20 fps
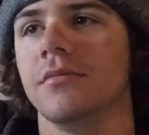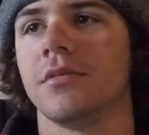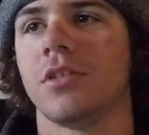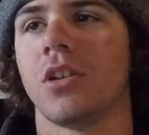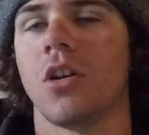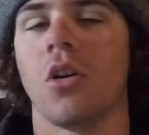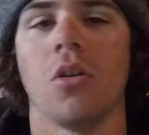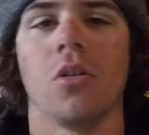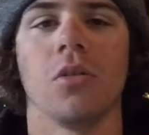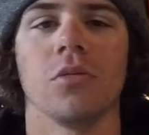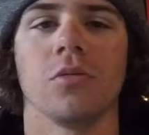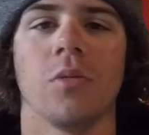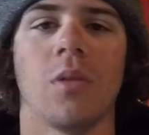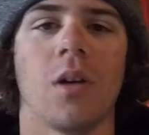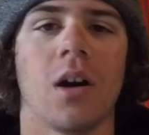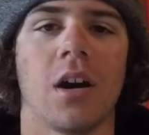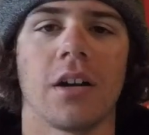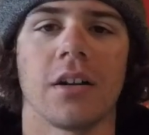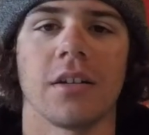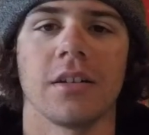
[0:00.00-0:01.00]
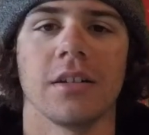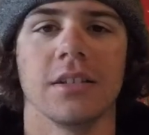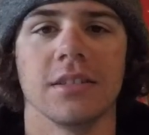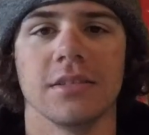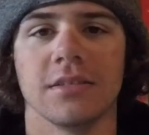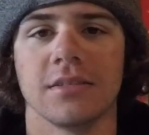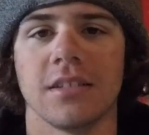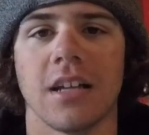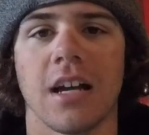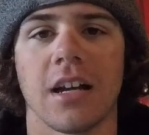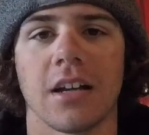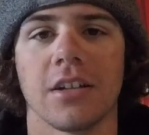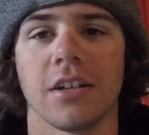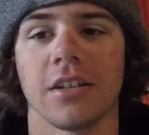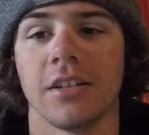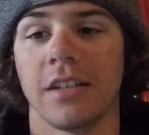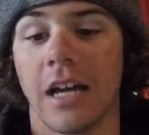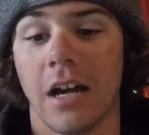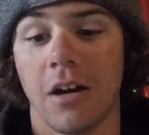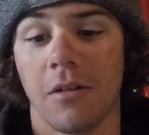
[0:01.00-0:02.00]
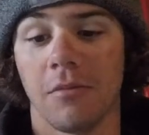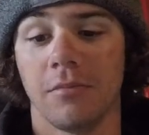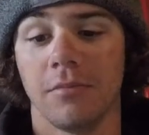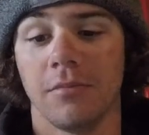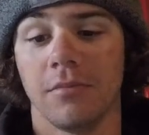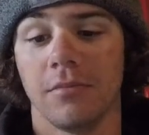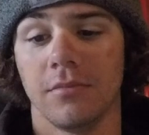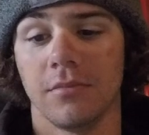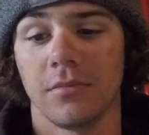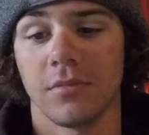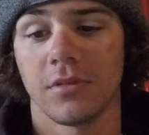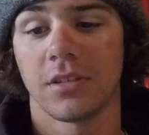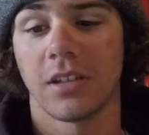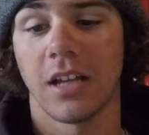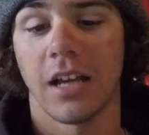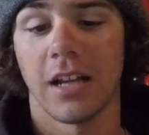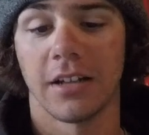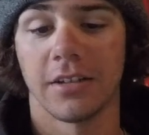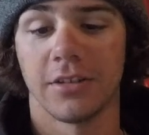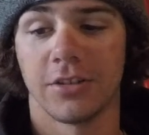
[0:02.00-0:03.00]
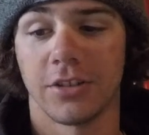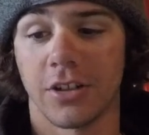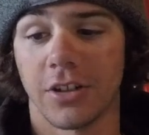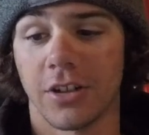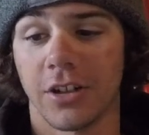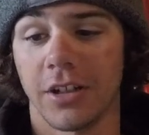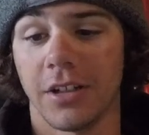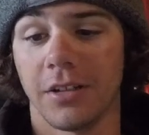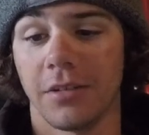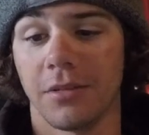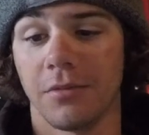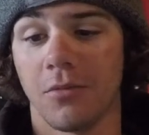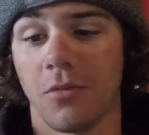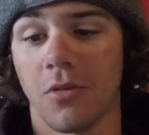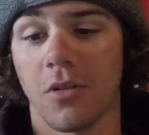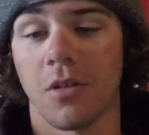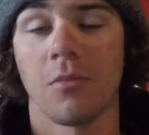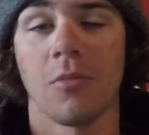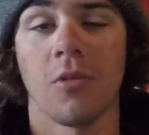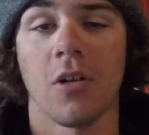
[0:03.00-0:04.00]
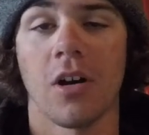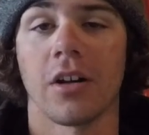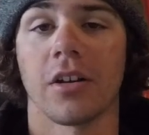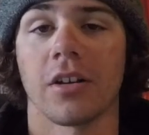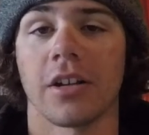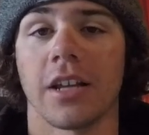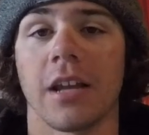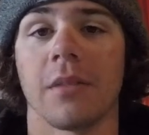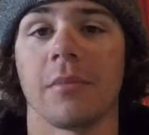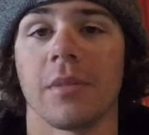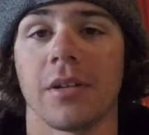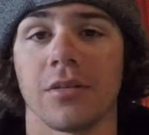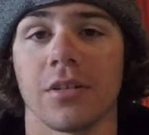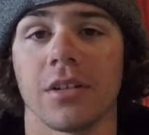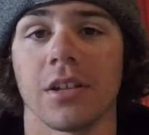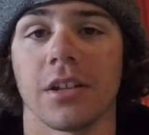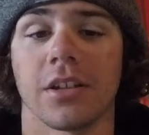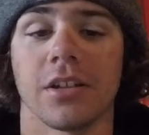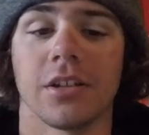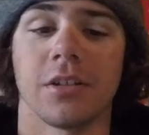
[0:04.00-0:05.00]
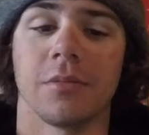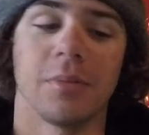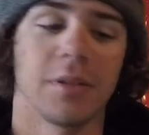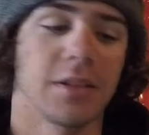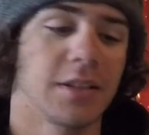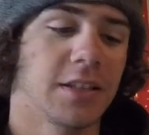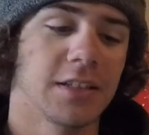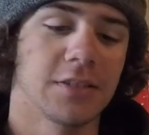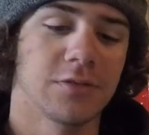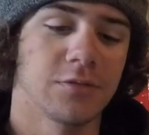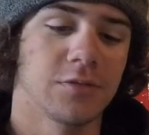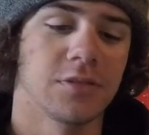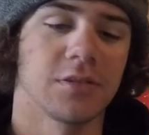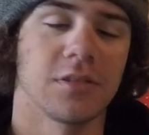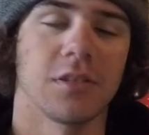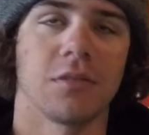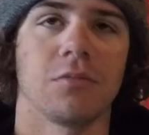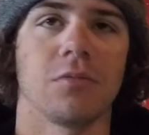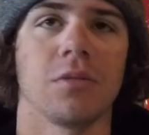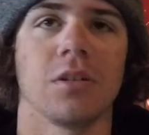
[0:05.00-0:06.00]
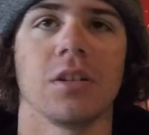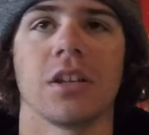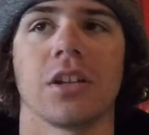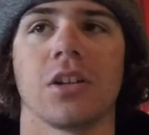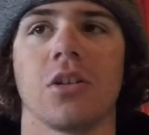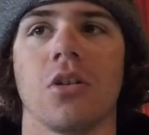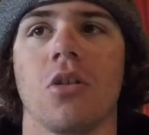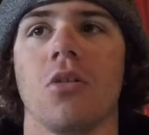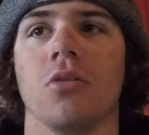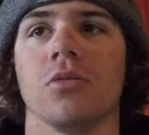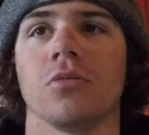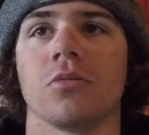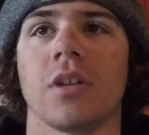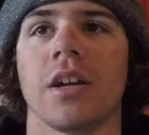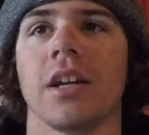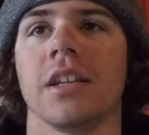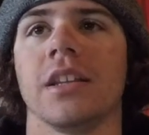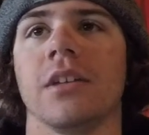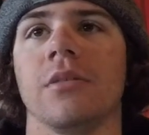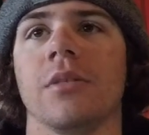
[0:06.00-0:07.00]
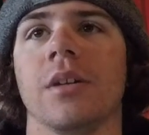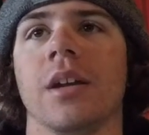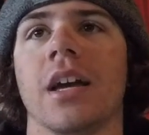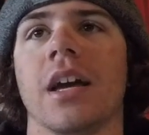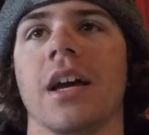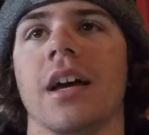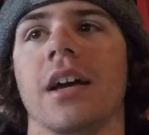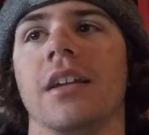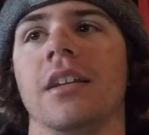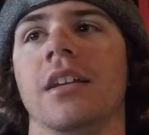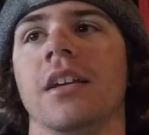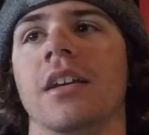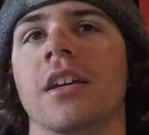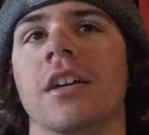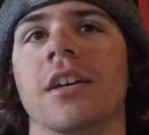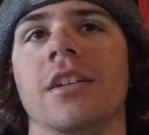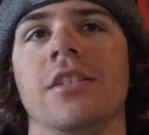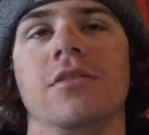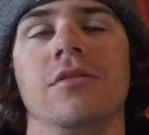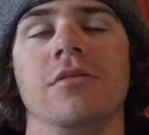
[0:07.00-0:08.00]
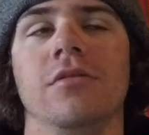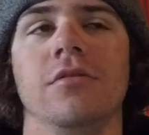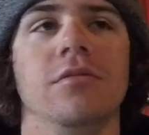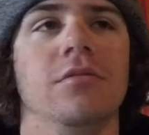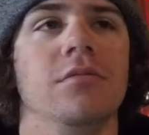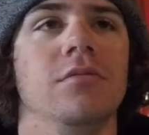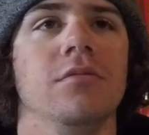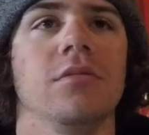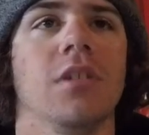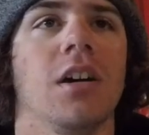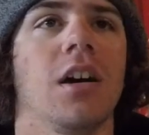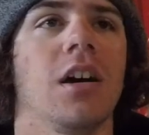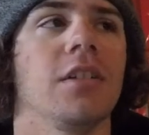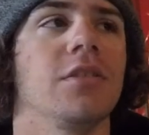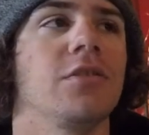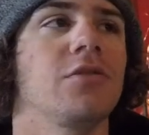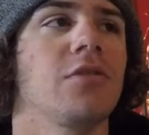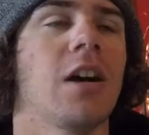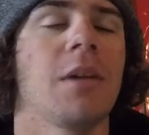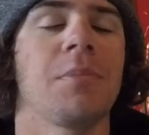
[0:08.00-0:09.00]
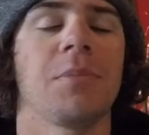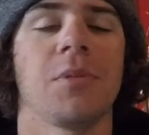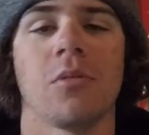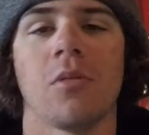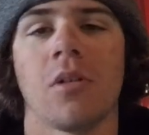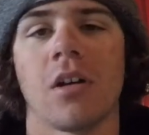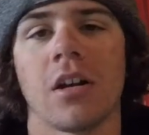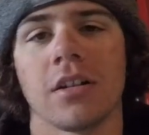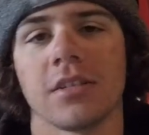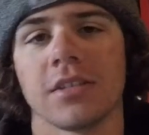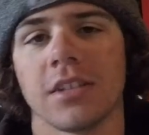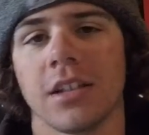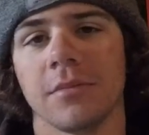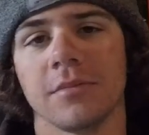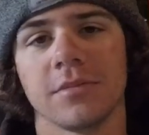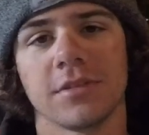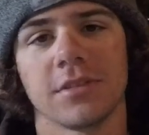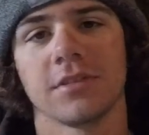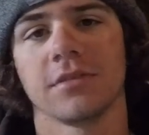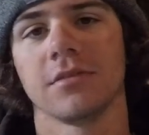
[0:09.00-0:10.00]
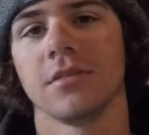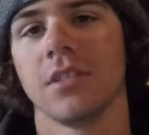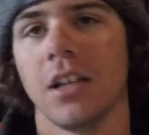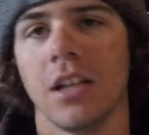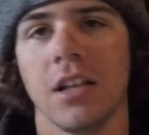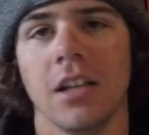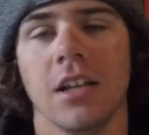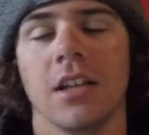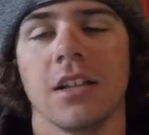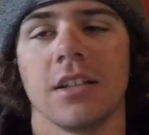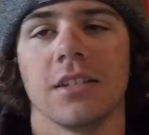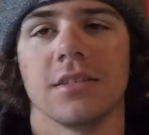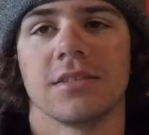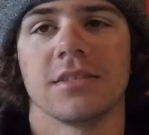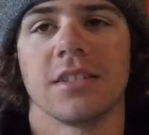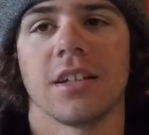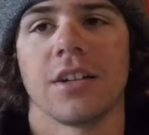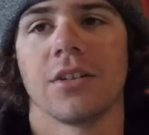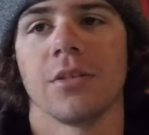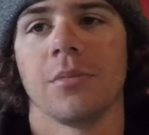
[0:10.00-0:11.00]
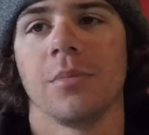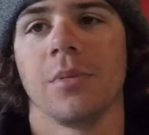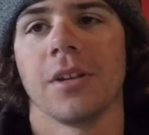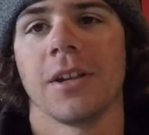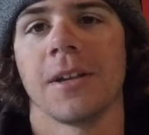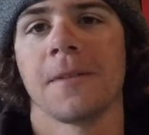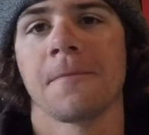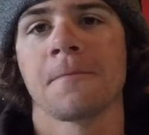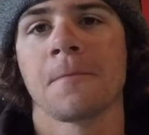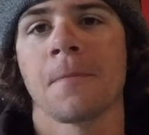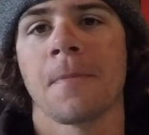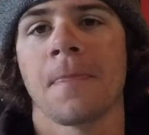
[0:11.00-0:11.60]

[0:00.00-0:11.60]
cold water is not good. Now, kind of dirty, warm water can be really good, but this was a really cold rain that we had. Dropped the water temps considerably,